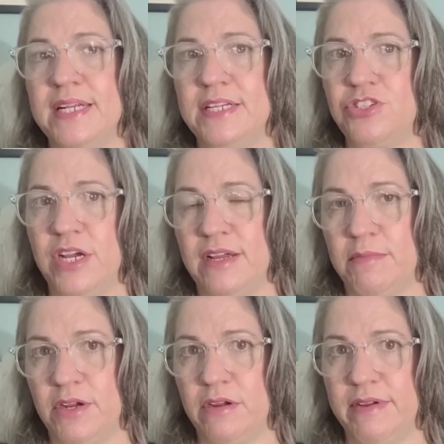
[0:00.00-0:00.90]
I did try a
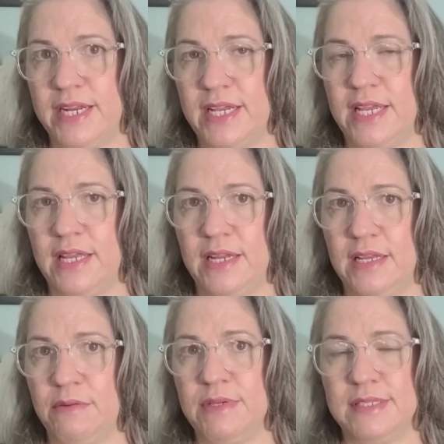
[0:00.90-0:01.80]
margarita, and
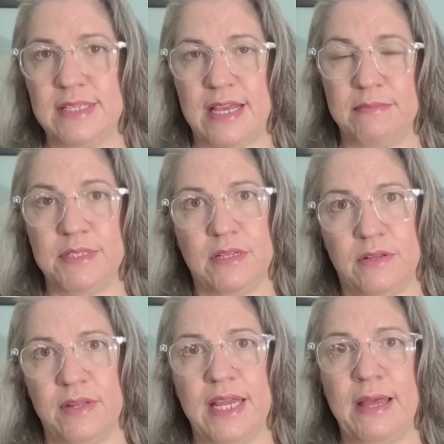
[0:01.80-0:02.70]
it was
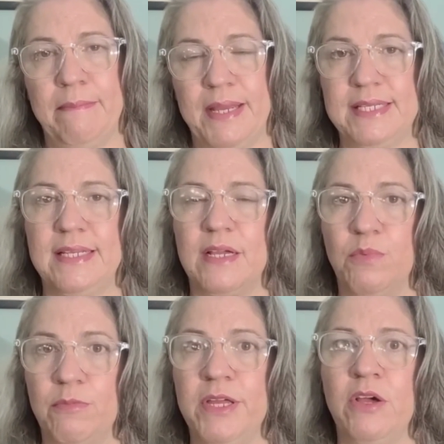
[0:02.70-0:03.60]
absolutely amazing. I
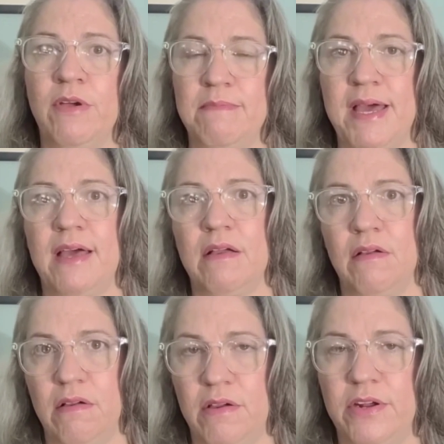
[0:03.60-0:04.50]
will be going back
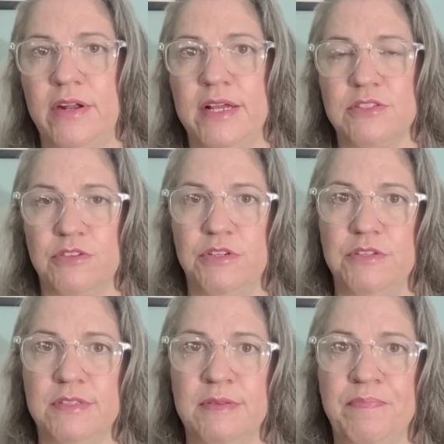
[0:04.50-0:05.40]
on our next
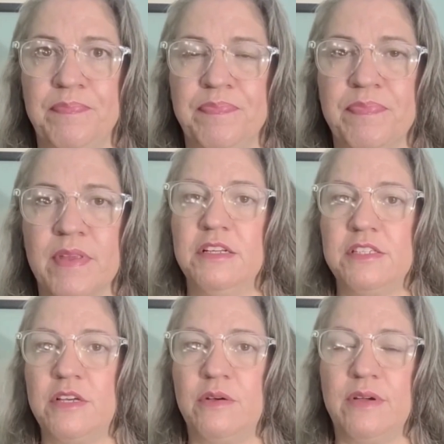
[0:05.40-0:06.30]
cruise.
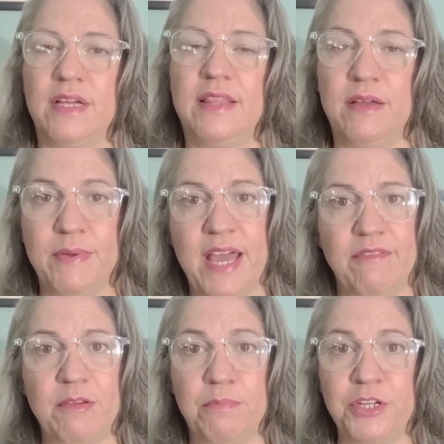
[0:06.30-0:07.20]
So then we
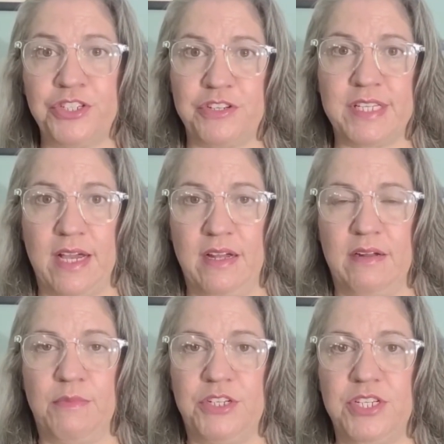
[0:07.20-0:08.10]
have the Butcher's Cut,
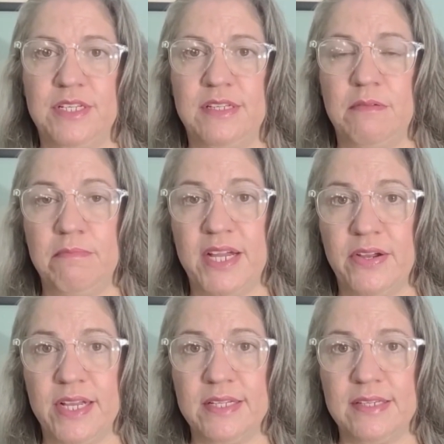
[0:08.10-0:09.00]
which is an
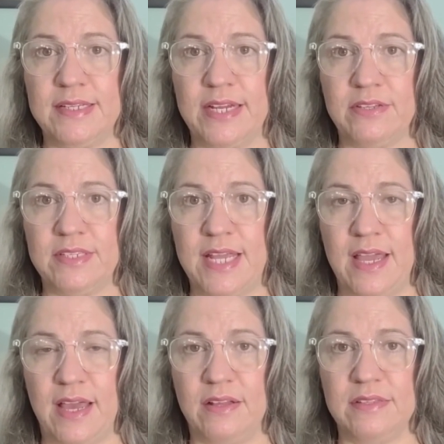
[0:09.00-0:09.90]
American style
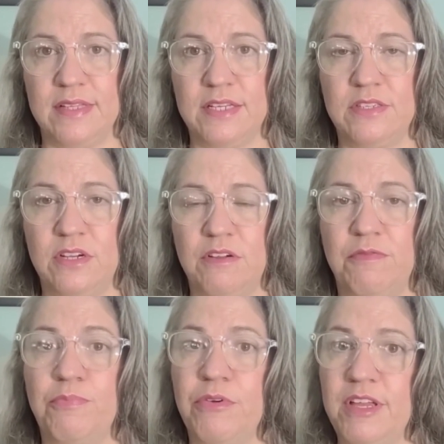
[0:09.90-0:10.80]
steakhouse. They serve
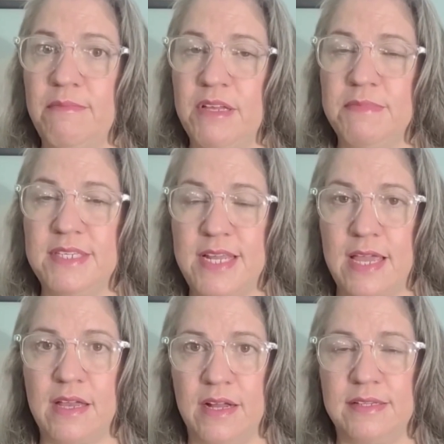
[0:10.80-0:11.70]
premium
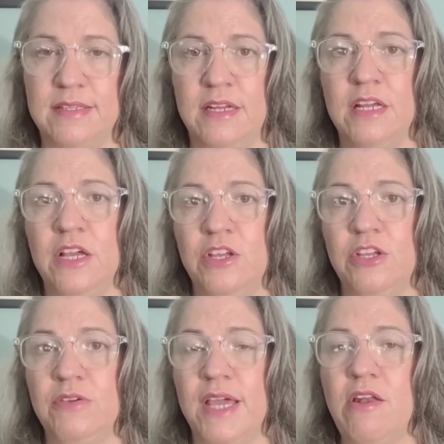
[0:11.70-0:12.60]
steak cuts that
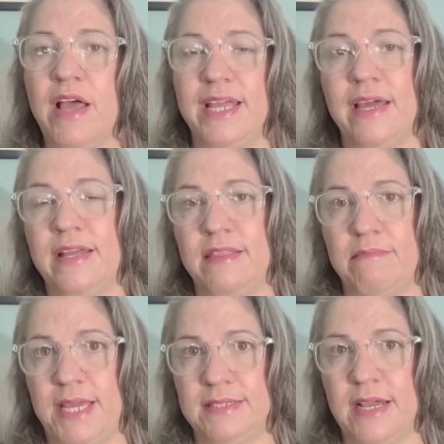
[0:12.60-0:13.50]
you cannot get in the
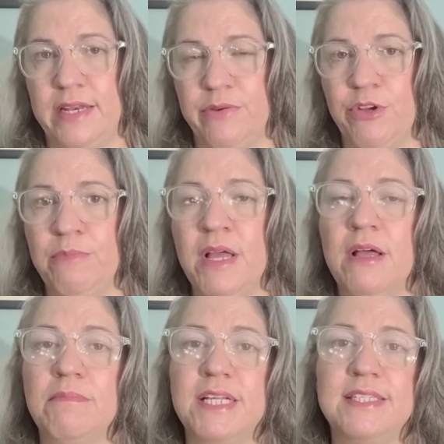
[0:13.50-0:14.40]
main dining room.
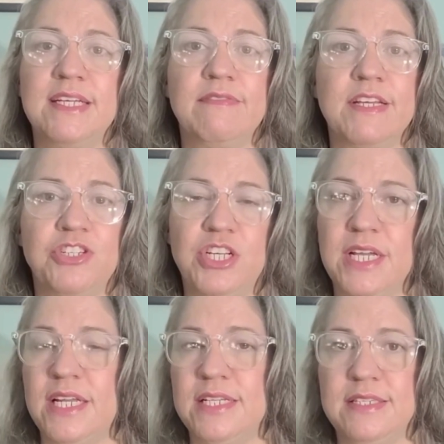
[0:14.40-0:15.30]
Plus they have like
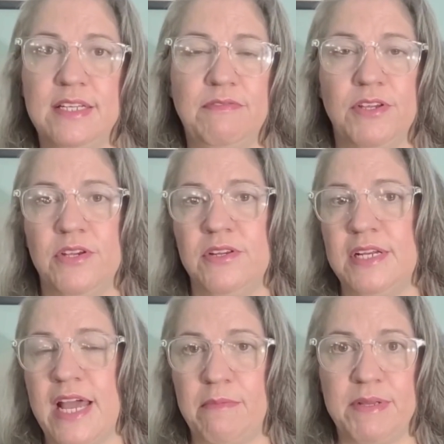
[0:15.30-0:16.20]
chicken and seafood
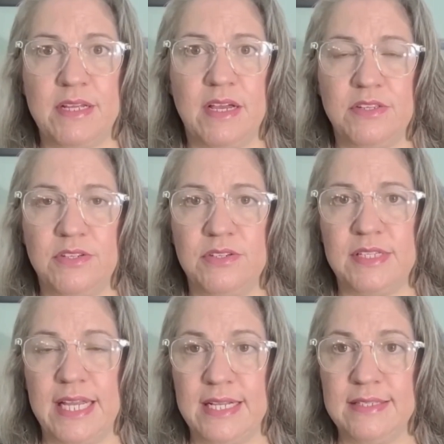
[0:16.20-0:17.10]
and appetizers
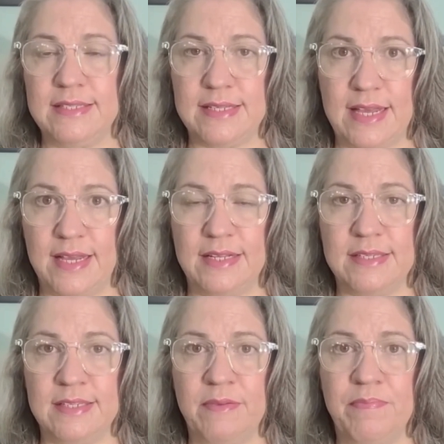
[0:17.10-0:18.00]
and
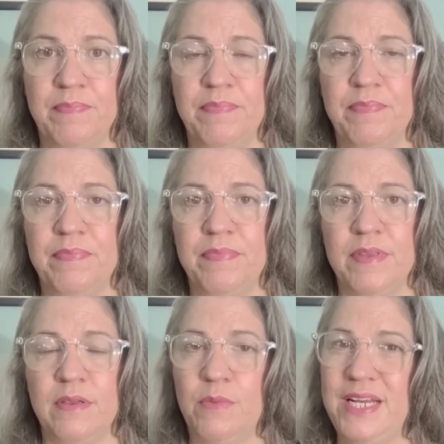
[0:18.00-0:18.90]
sides.
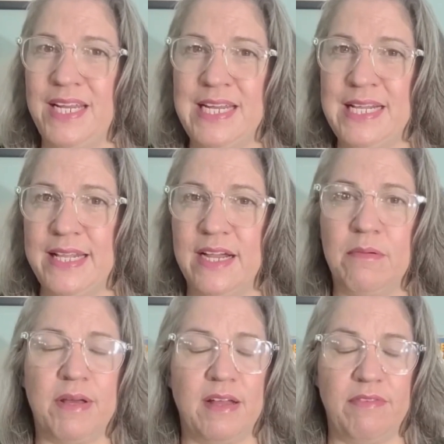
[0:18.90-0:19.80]
We didn't eat there,
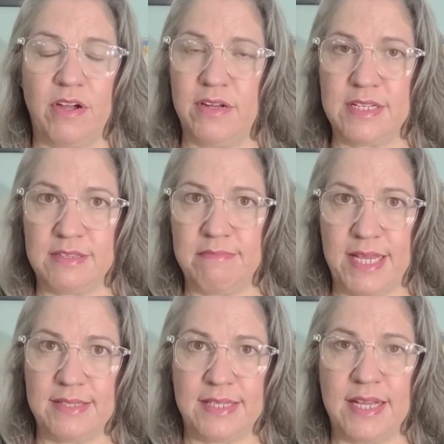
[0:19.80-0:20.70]
but I've heard it's
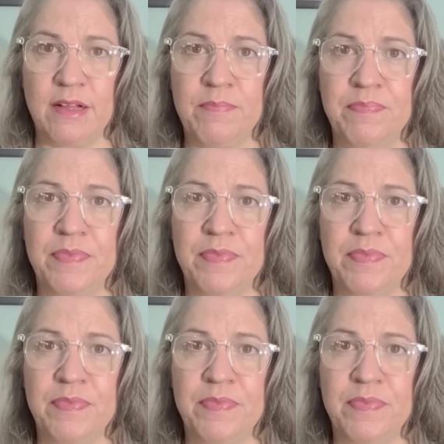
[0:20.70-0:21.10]
amazing.